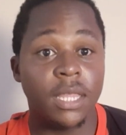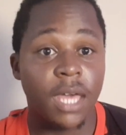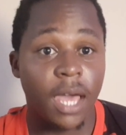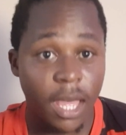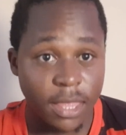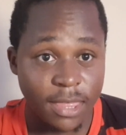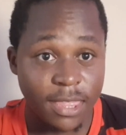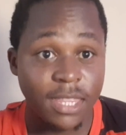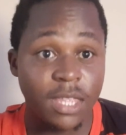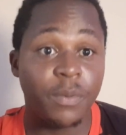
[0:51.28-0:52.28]
the other
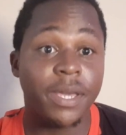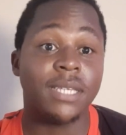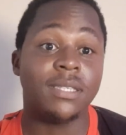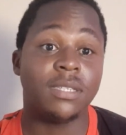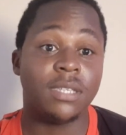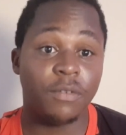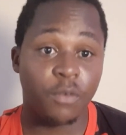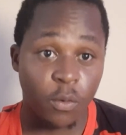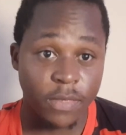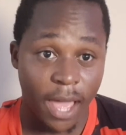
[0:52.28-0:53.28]
thing that we can say
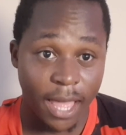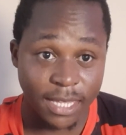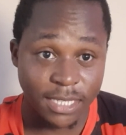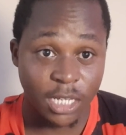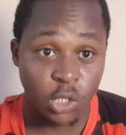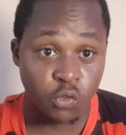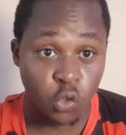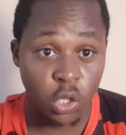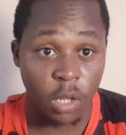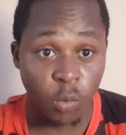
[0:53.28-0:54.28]
on the other side of
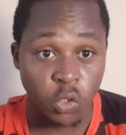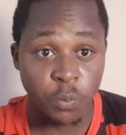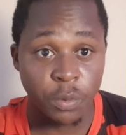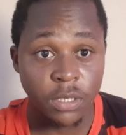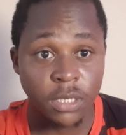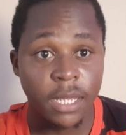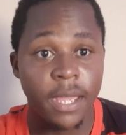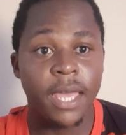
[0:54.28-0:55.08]
Tottenham Hotspurs,